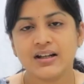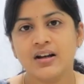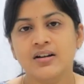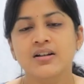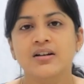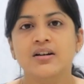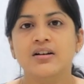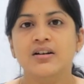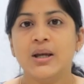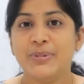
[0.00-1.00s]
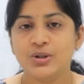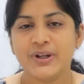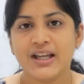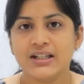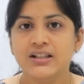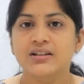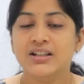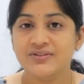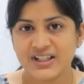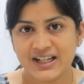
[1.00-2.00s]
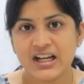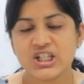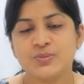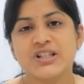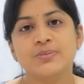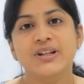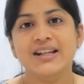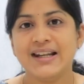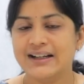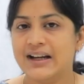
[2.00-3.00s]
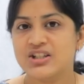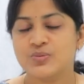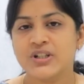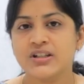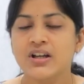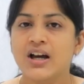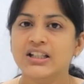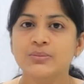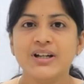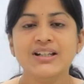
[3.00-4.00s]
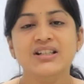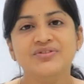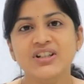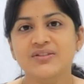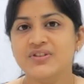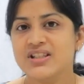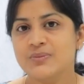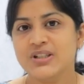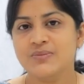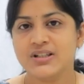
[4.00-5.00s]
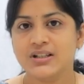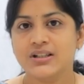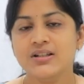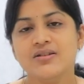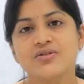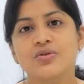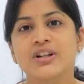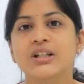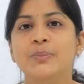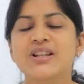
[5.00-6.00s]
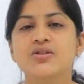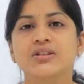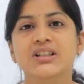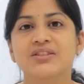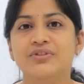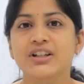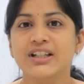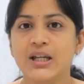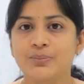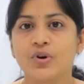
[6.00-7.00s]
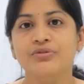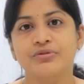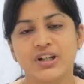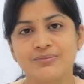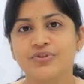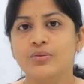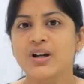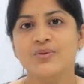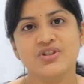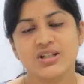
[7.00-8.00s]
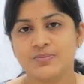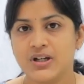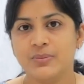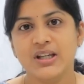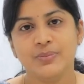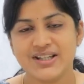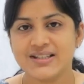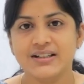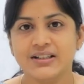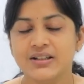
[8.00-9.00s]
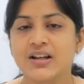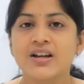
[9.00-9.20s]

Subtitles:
irukkalam, hepatomegaly, liver enlargement, spleen enlargement, and the mari different symptoms irukku. So, it depends on the different type of lymphoma which is being presented.